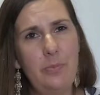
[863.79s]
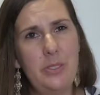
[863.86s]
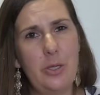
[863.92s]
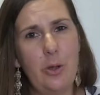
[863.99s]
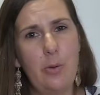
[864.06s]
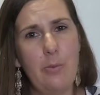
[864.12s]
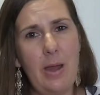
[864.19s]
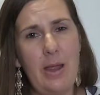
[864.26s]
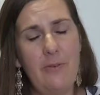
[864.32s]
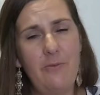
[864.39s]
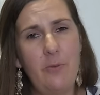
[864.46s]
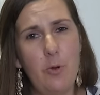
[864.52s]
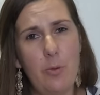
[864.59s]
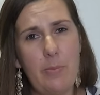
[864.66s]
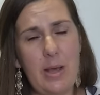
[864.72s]
So around
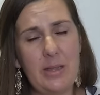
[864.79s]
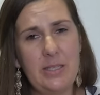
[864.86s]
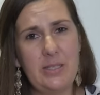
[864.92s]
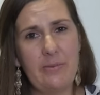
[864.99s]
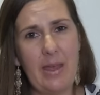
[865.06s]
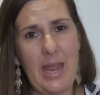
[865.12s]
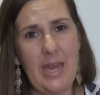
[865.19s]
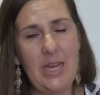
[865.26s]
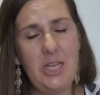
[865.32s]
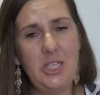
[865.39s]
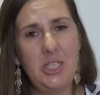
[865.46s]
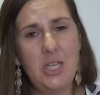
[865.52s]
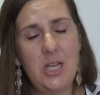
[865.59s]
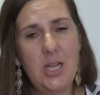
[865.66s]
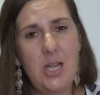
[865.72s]
4 months of age,